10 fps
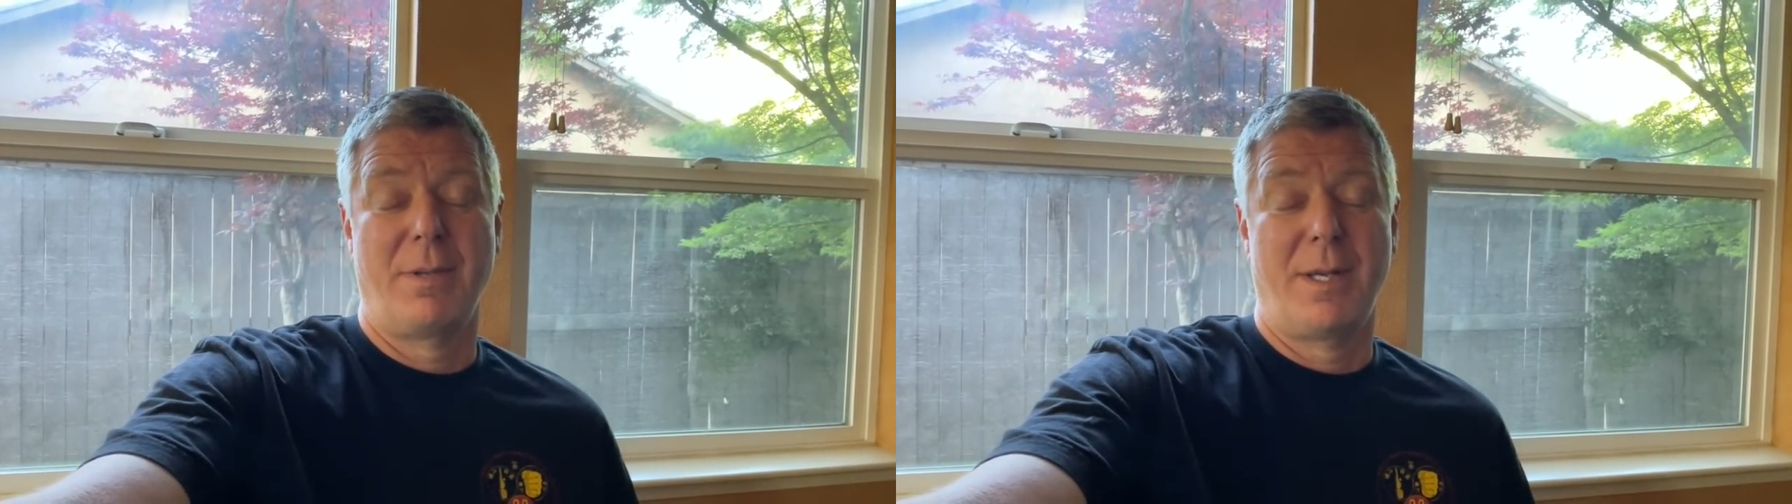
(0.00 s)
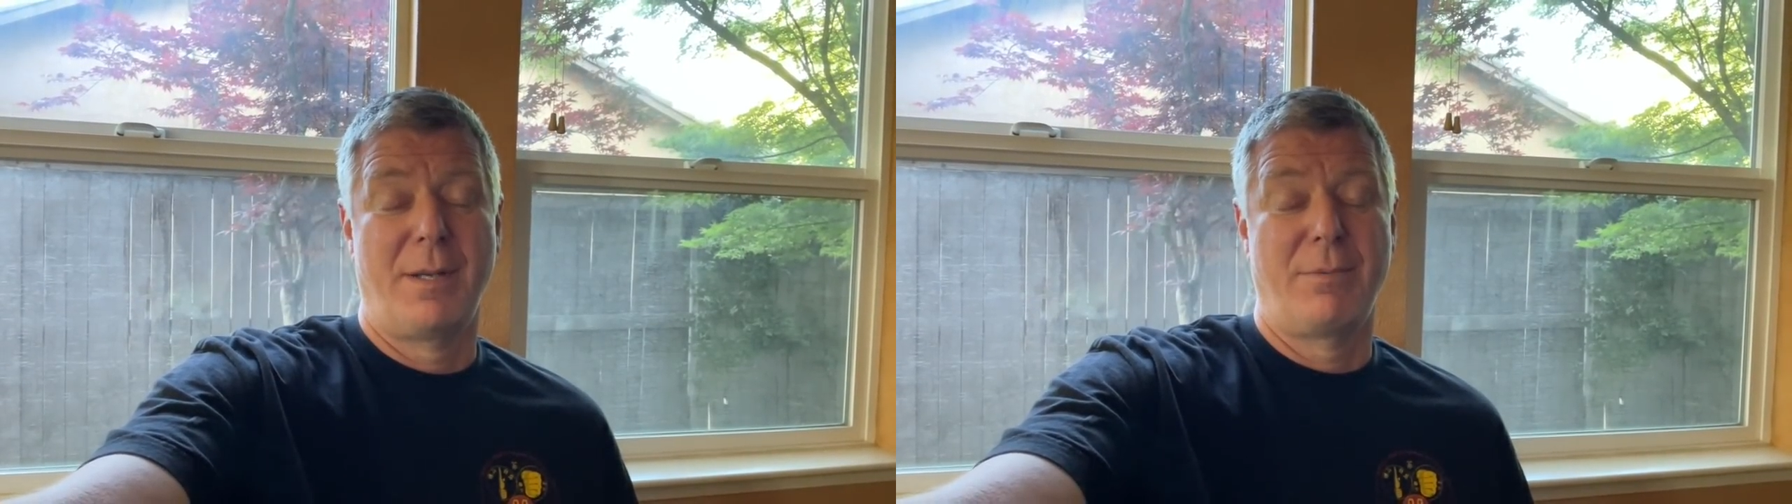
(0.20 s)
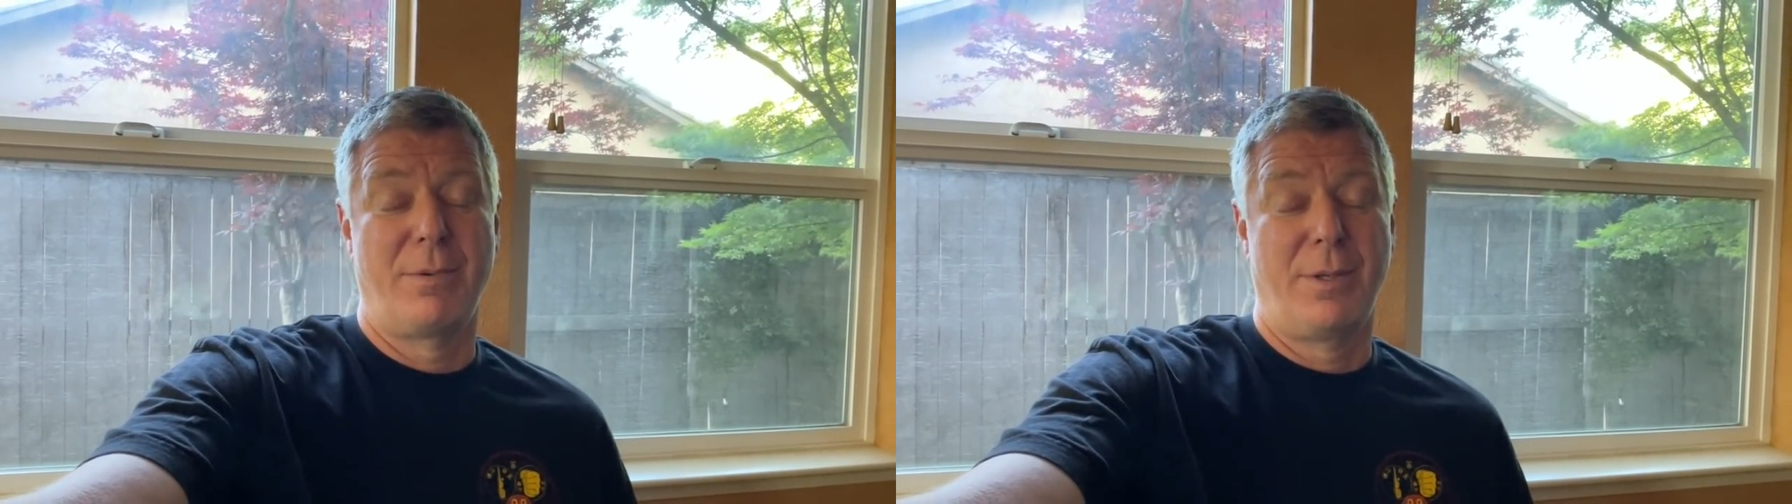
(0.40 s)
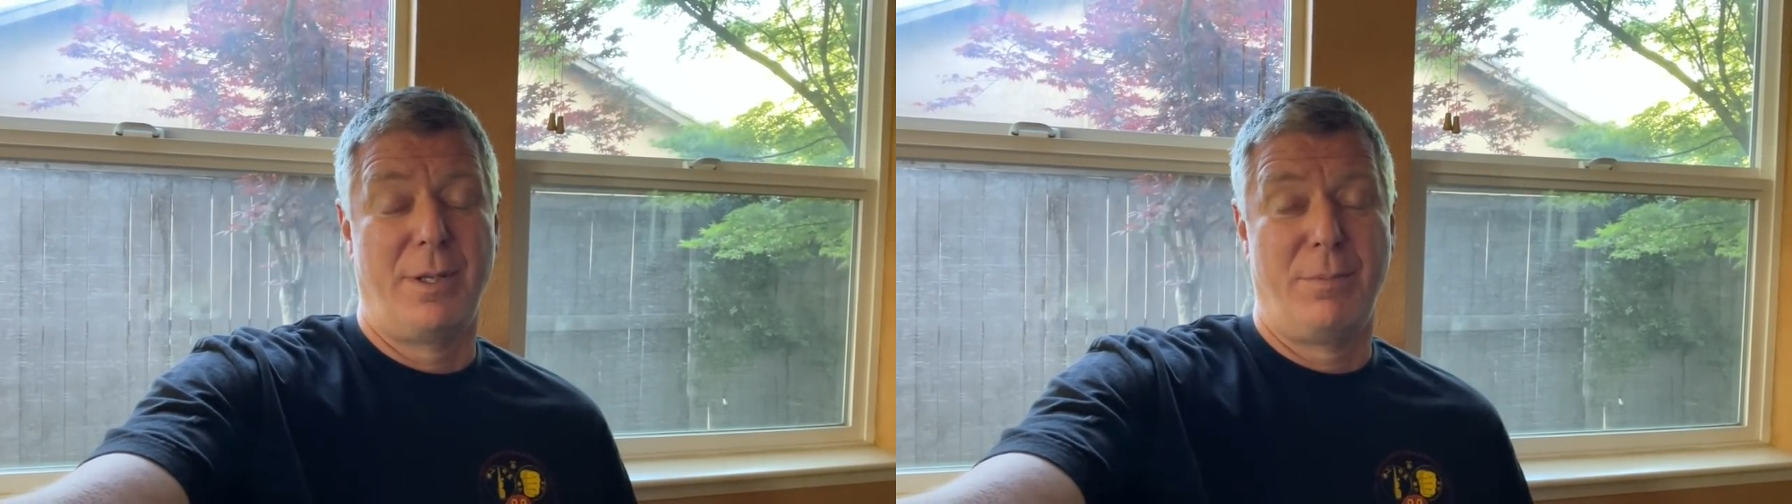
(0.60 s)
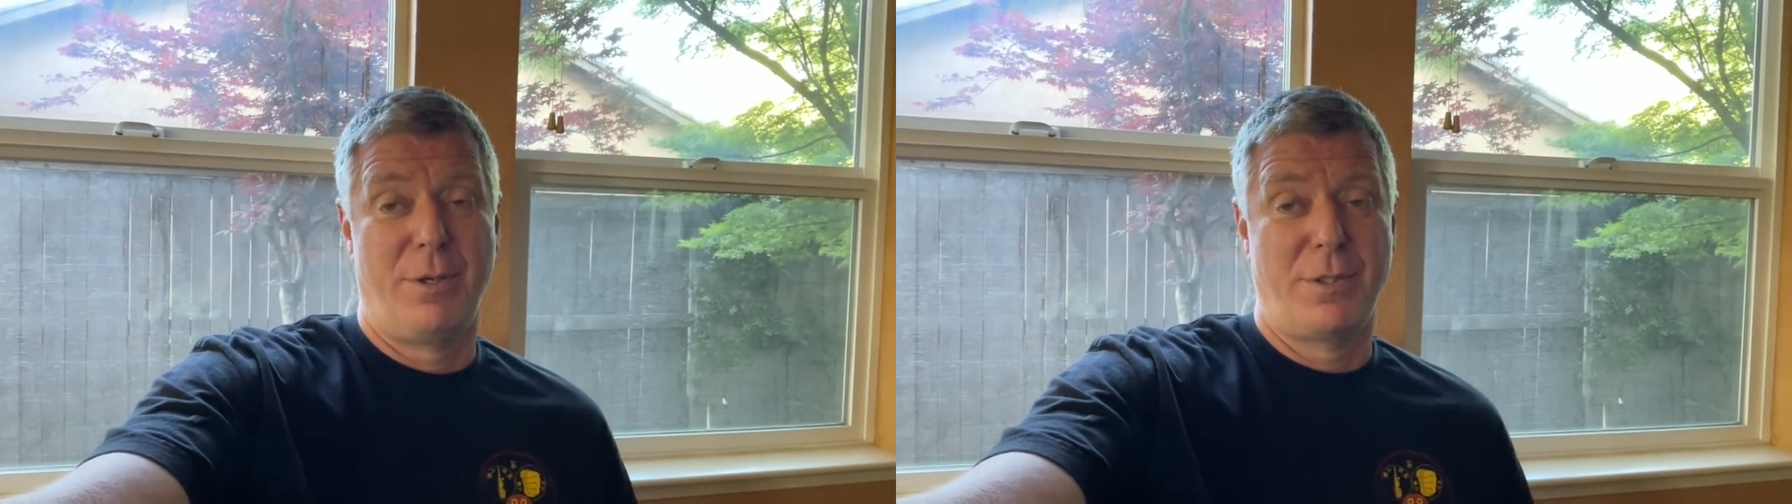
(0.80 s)
I
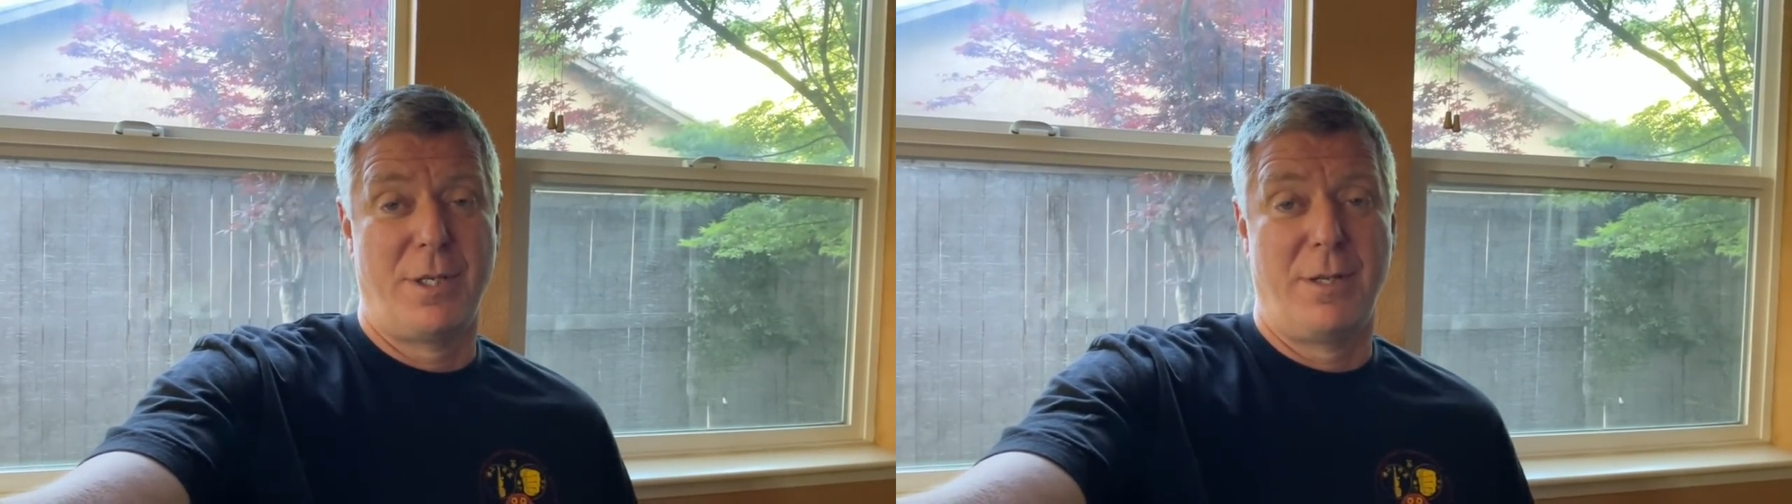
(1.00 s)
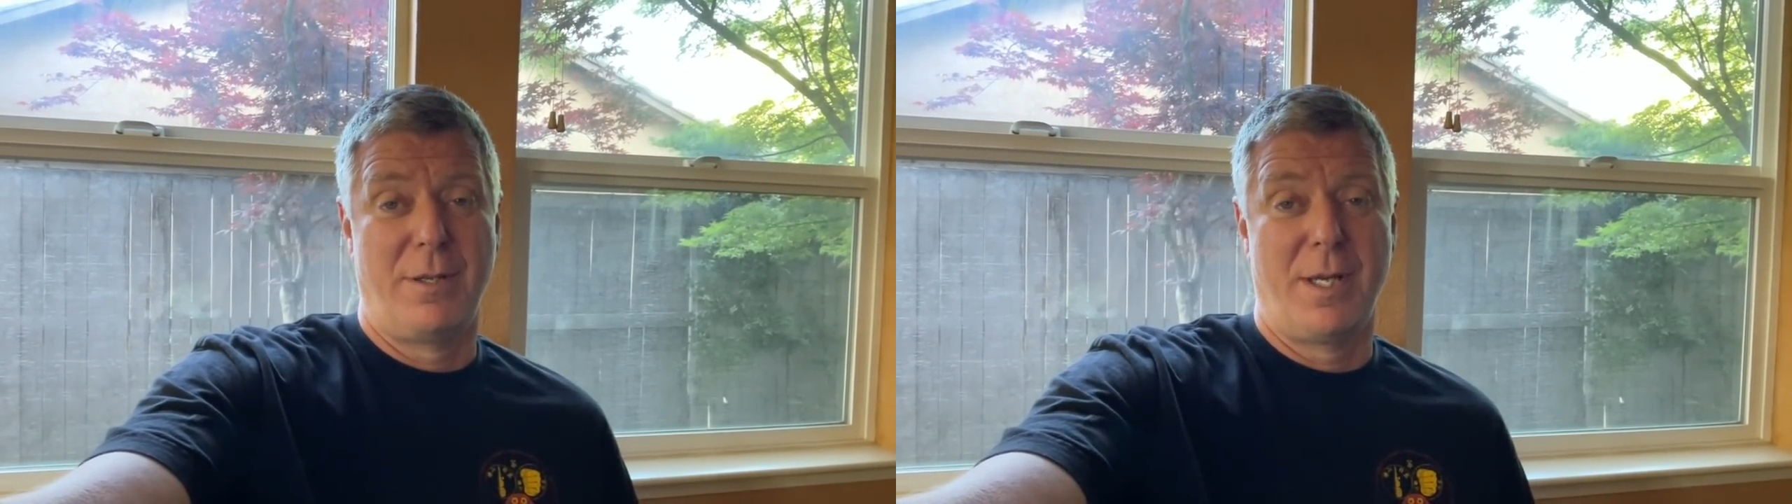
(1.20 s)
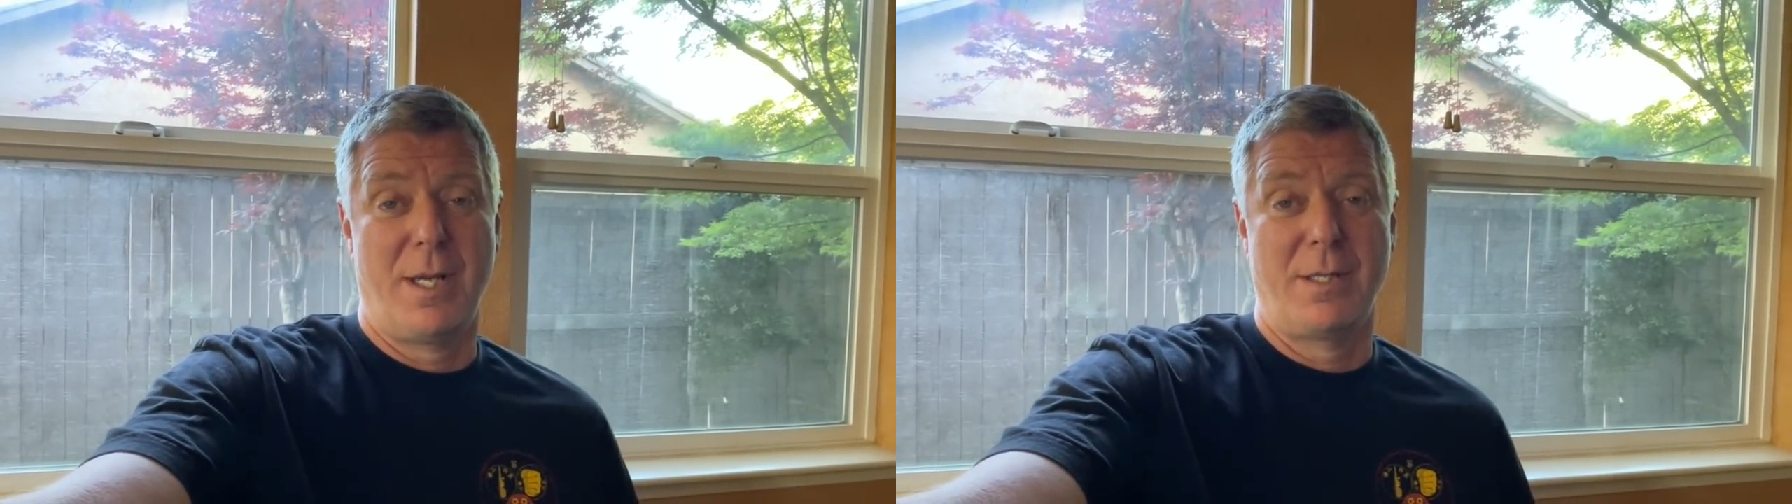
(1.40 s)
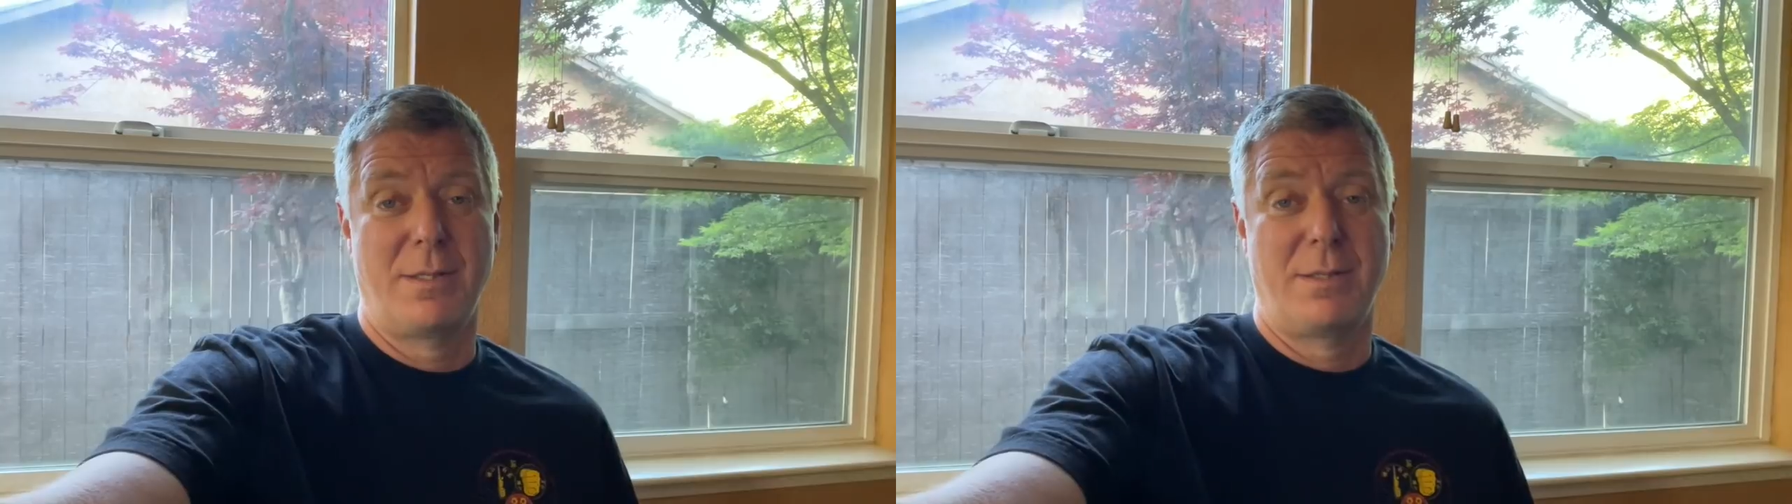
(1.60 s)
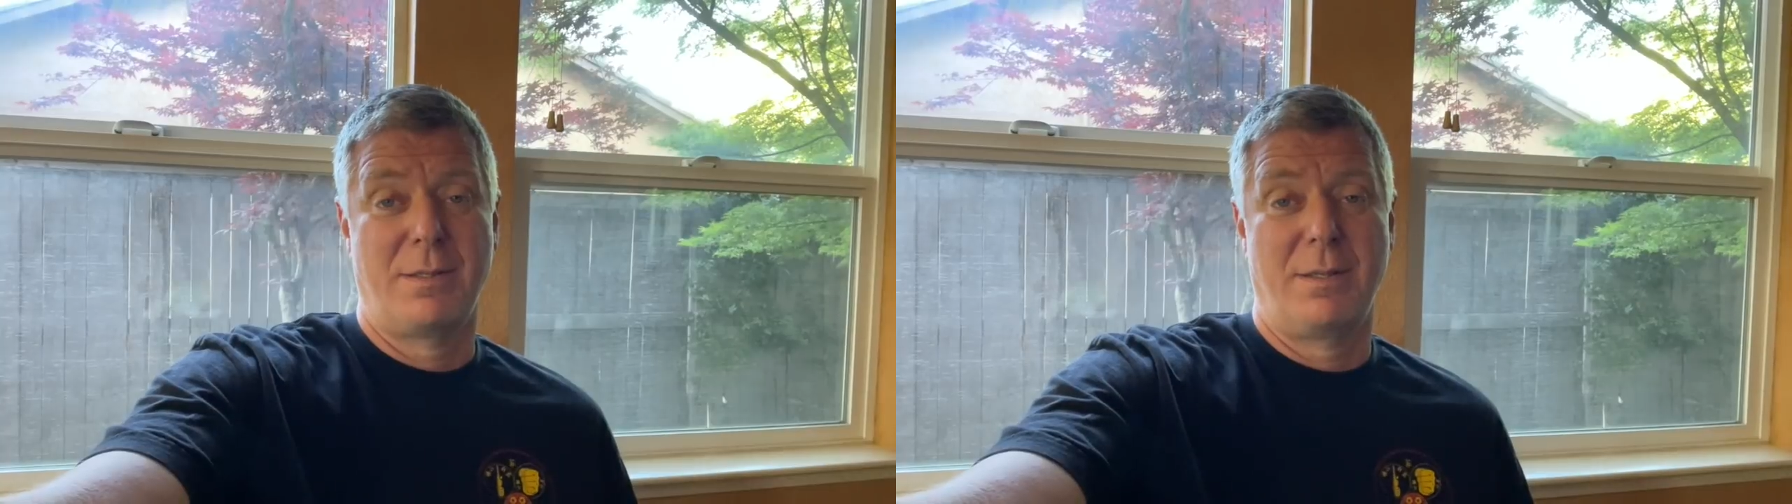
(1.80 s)
really appreciate you
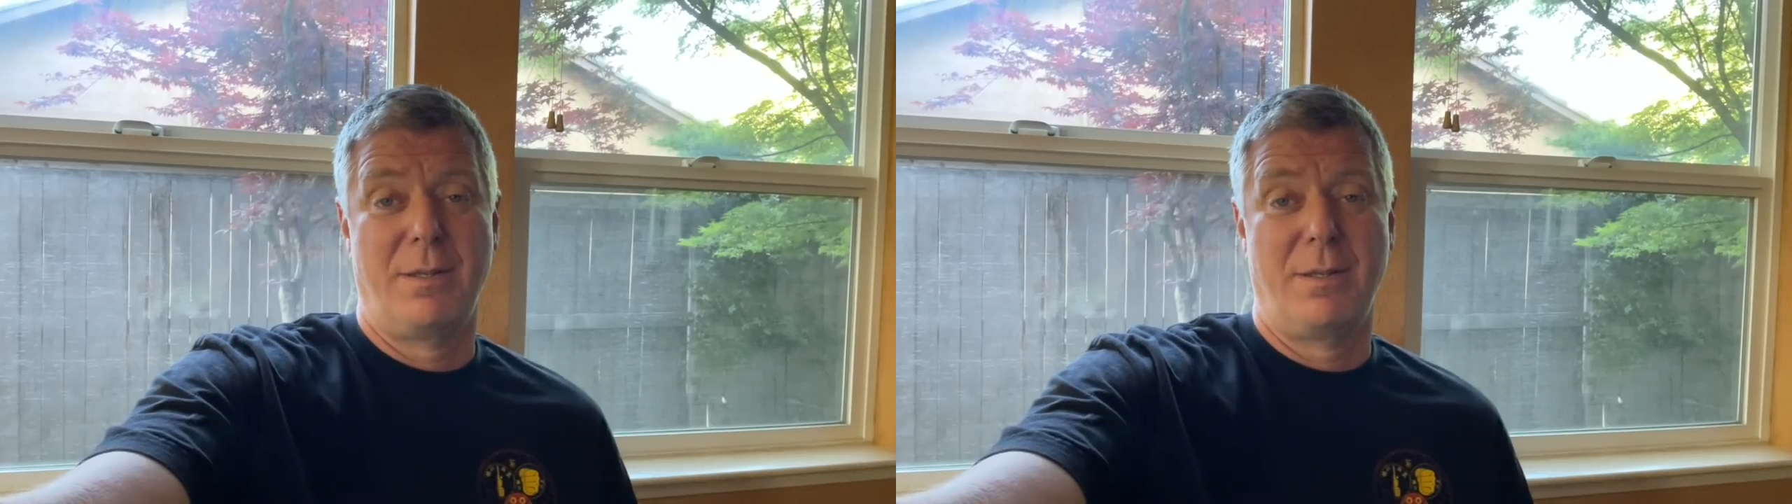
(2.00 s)
guys